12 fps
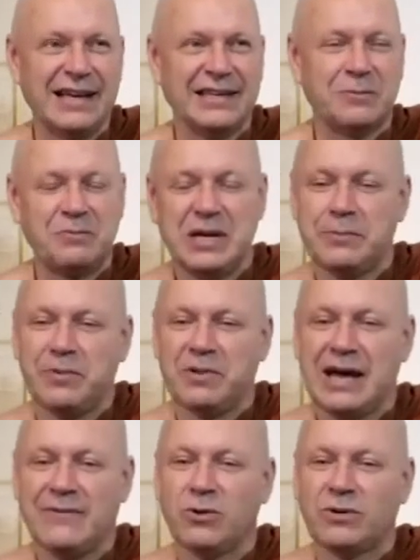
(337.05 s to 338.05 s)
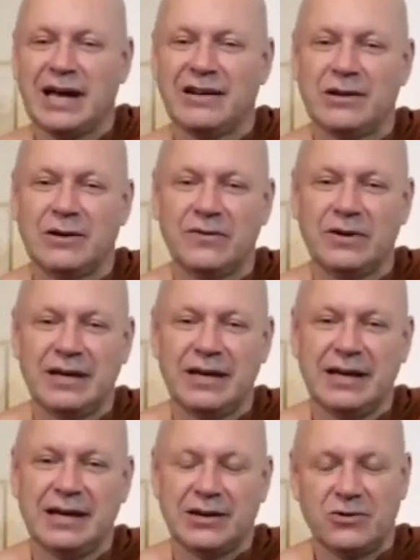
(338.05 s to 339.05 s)
So people have all kinds of
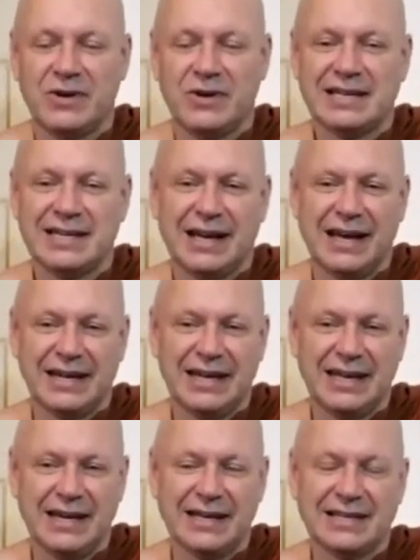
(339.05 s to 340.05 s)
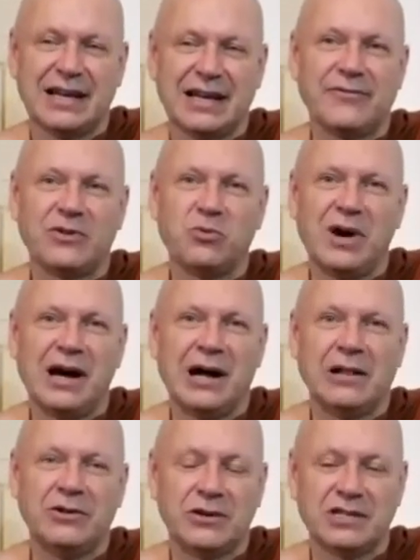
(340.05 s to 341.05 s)
crazy ideas. And after a
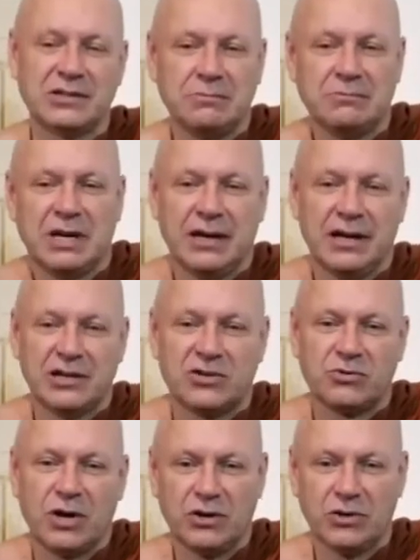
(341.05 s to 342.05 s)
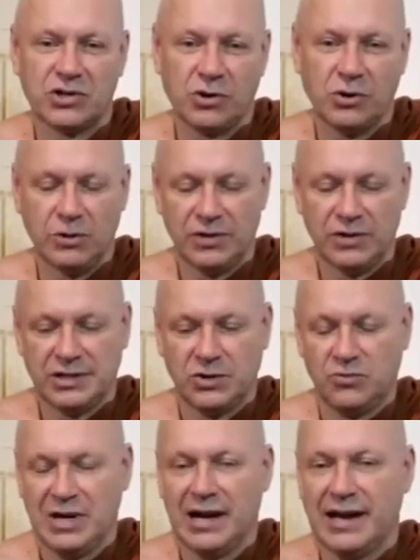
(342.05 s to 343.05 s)
while, you just shrug your shoulders.
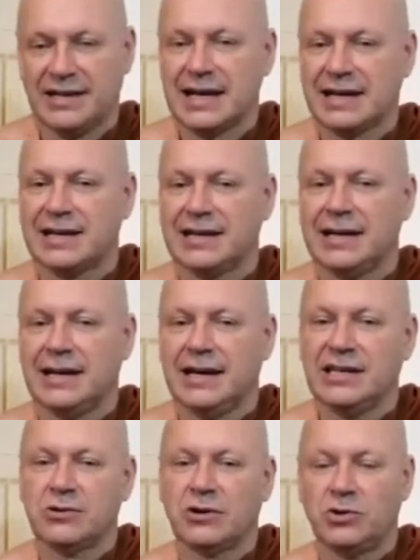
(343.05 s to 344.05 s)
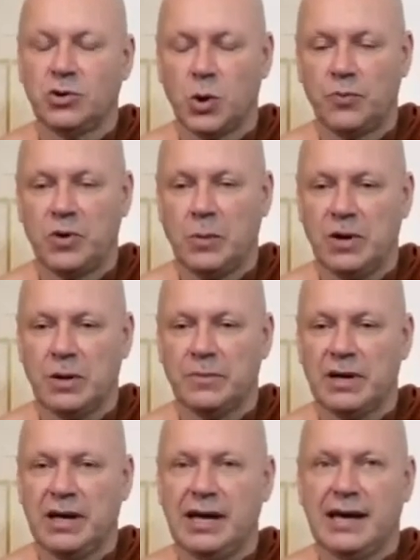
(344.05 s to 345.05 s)
You realize, actually, it's not your
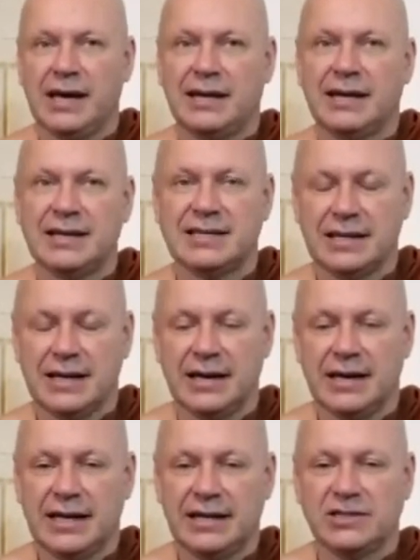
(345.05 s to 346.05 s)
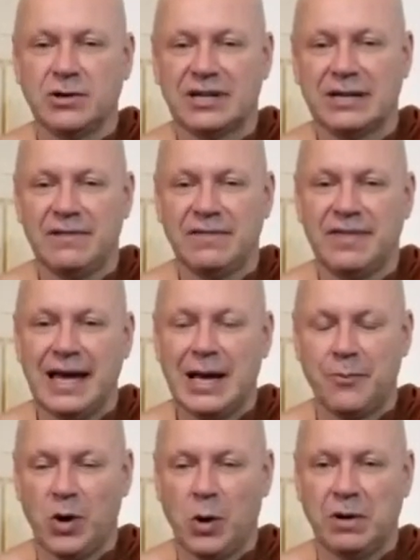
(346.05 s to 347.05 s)
problem. It is not even
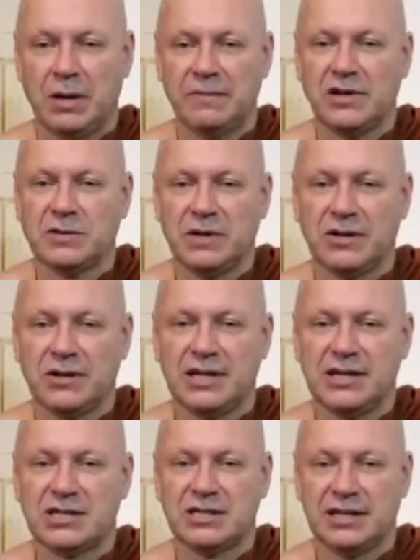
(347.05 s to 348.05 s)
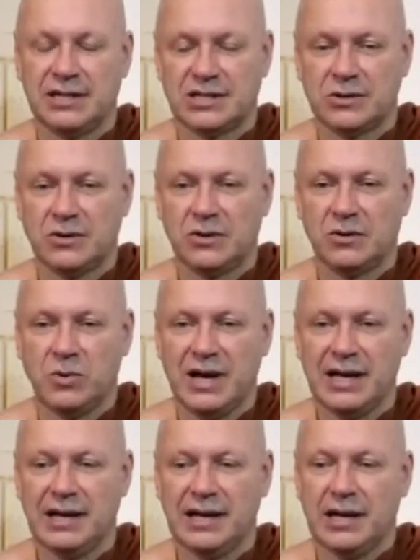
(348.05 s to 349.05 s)
their problem. It's been conditioned in a certain
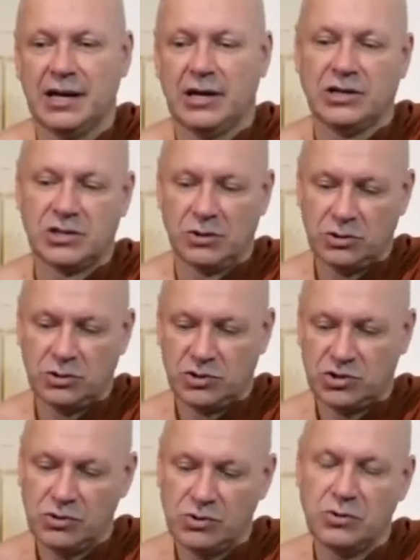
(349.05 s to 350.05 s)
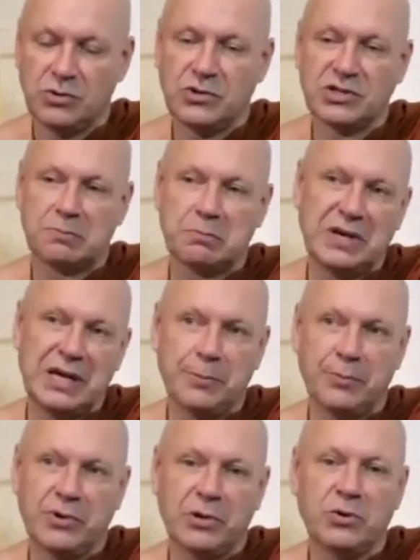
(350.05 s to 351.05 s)
way. So you choose
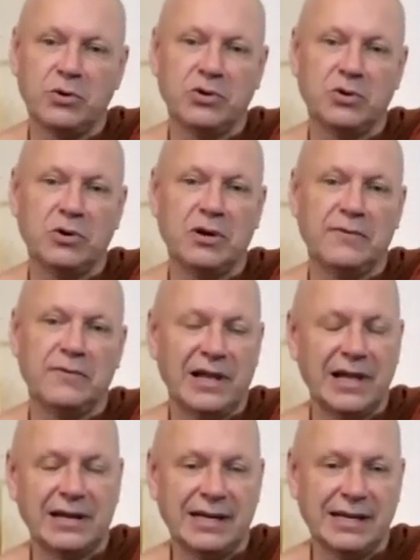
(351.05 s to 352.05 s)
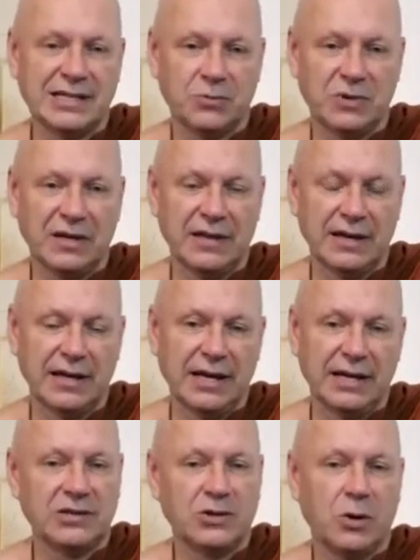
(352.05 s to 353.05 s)
people who you feel at ease with.
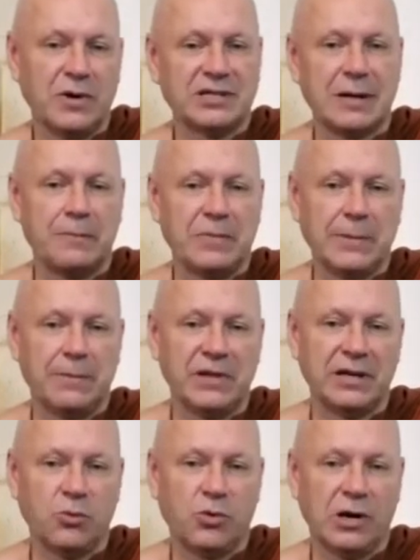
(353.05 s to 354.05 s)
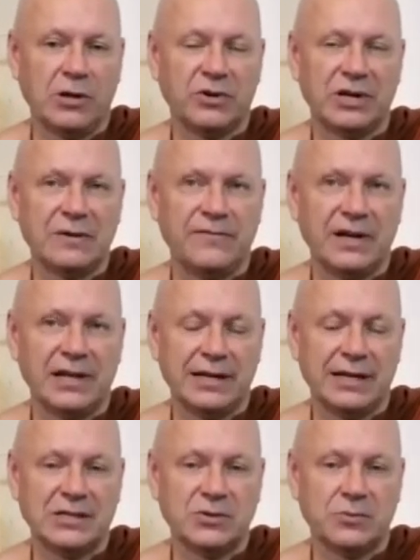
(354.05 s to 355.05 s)
There's always some people in the world you can feel
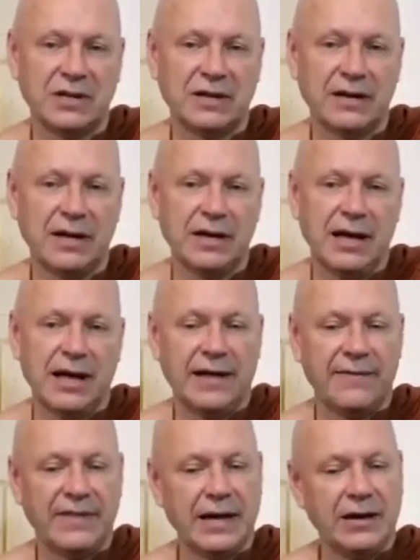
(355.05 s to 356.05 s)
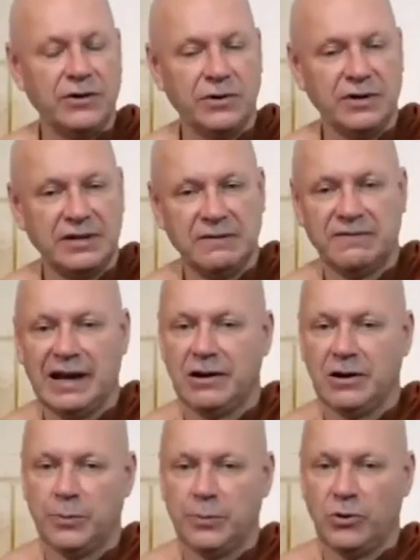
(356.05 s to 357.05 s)
at ease with. And then you
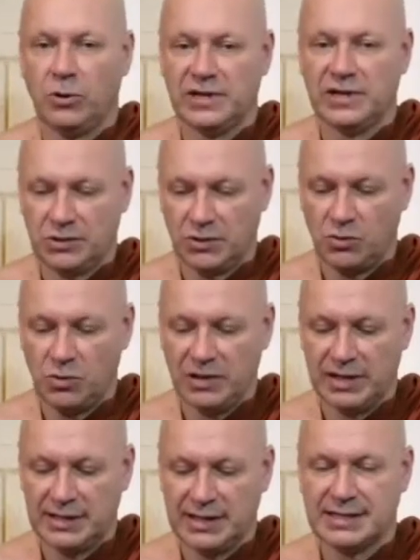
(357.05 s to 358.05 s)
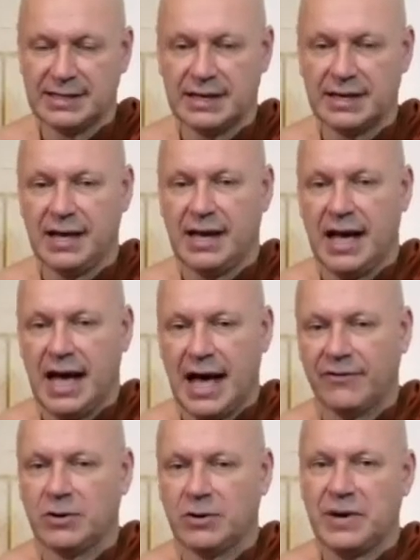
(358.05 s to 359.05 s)
develop all these good qualities.
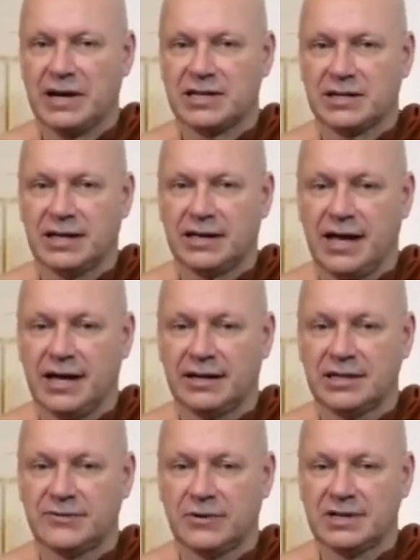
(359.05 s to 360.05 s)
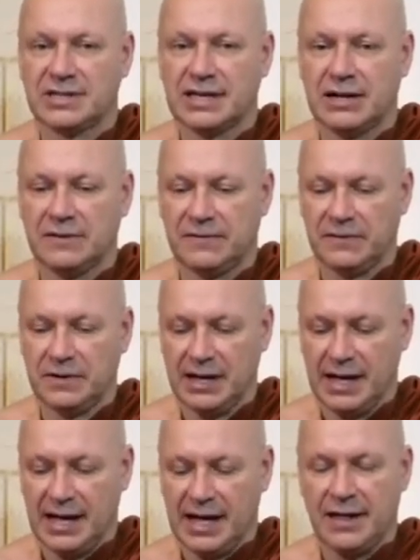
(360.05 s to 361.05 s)
Have compassion and kindness for yourself.
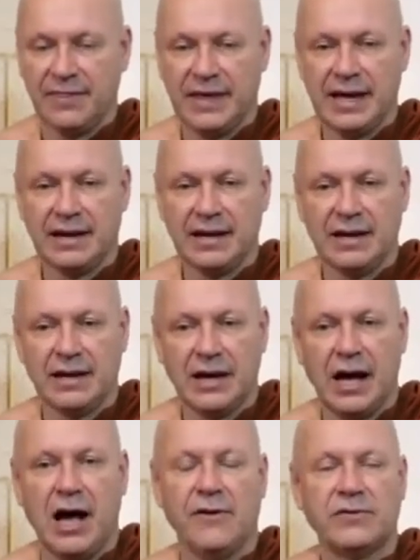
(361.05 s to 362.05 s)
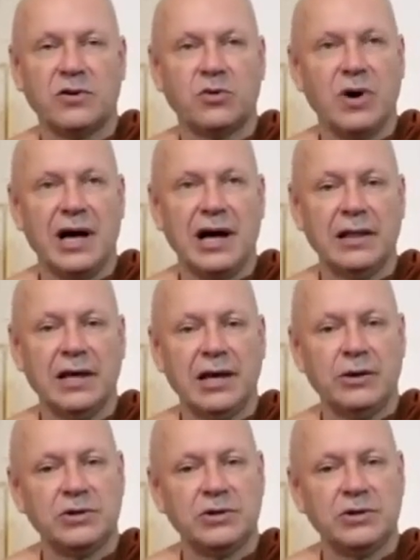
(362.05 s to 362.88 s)
And then after a while, you